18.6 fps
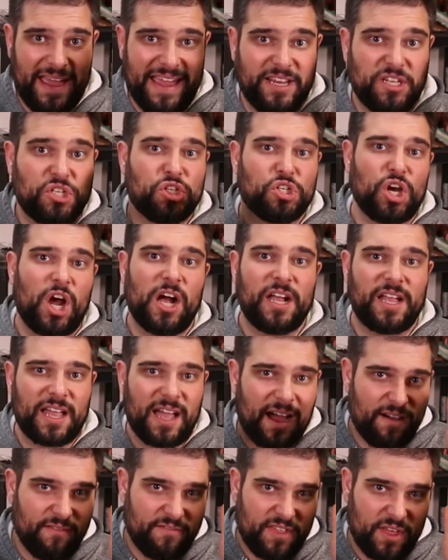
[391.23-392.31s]
a chunk
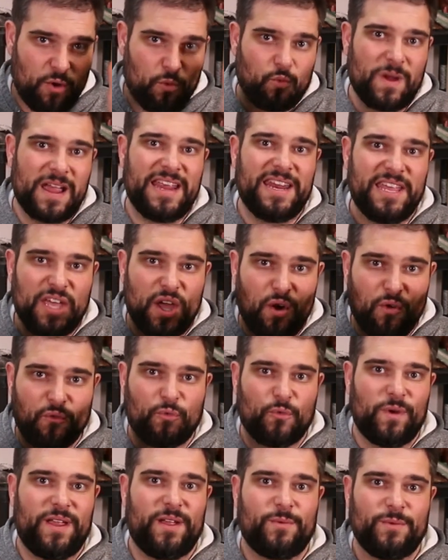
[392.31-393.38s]
of the radio
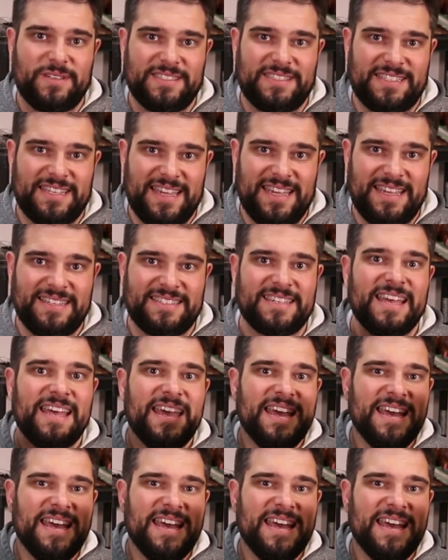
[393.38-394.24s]
frequencies